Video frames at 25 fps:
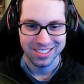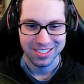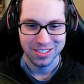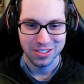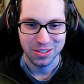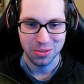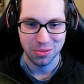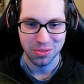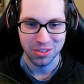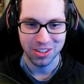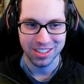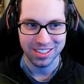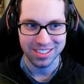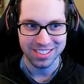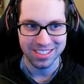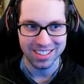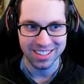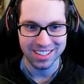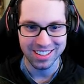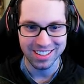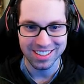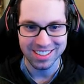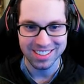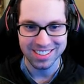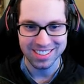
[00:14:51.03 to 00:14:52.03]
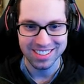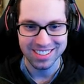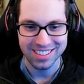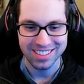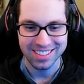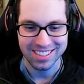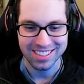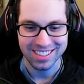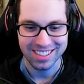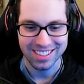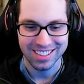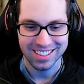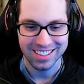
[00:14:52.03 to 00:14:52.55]
If we can send this.
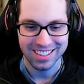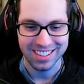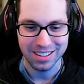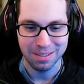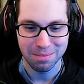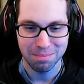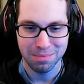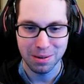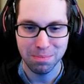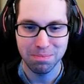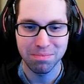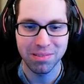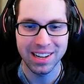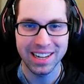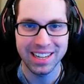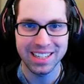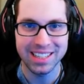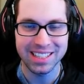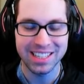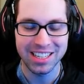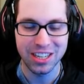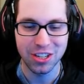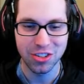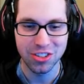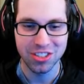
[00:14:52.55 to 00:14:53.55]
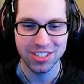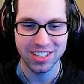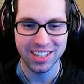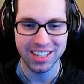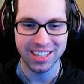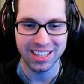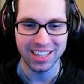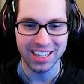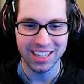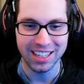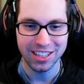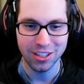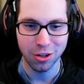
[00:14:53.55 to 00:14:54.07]
Been playing Tears of the
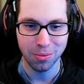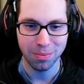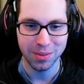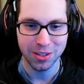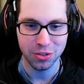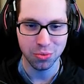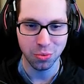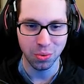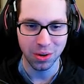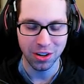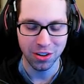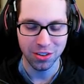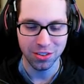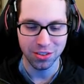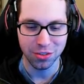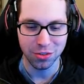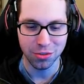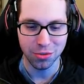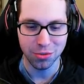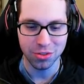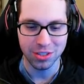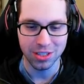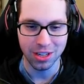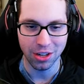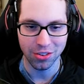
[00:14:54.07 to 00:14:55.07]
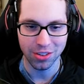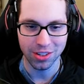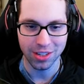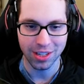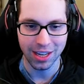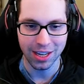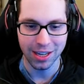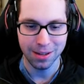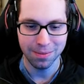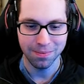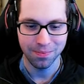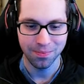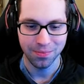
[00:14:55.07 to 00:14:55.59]
Kingdom as well, the new Zelda
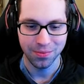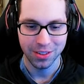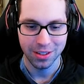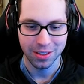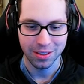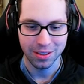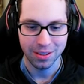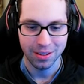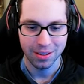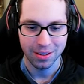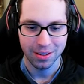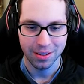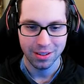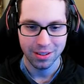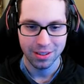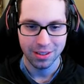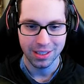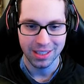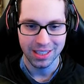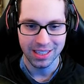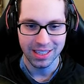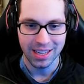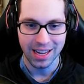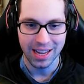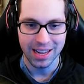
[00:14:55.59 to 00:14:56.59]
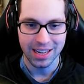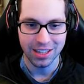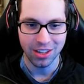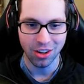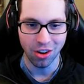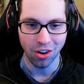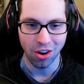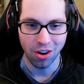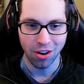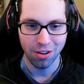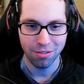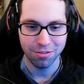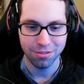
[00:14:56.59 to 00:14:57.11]
game. EA
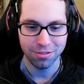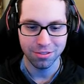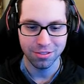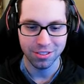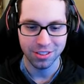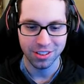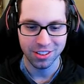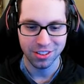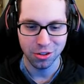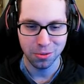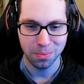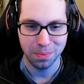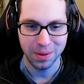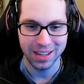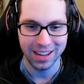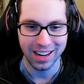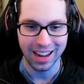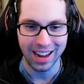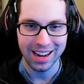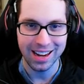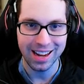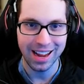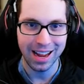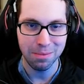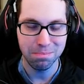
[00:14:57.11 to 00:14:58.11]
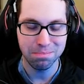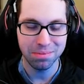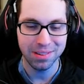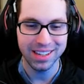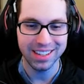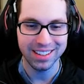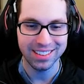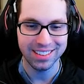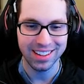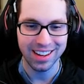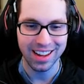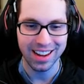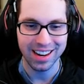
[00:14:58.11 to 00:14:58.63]
Golf. A little bit. I, I play a
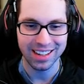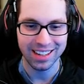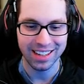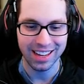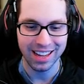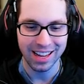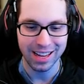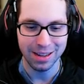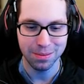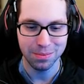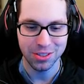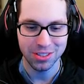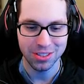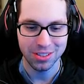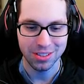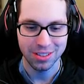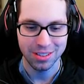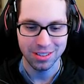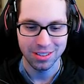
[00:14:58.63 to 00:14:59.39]
lot of games.